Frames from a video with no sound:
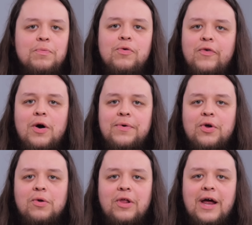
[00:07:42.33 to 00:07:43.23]
move on with
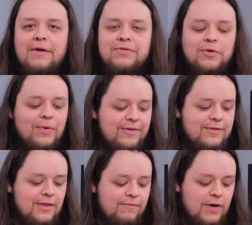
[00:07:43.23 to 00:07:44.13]
our lives and the
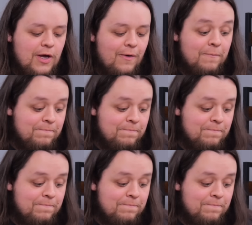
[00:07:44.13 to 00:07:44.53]
rest of this video.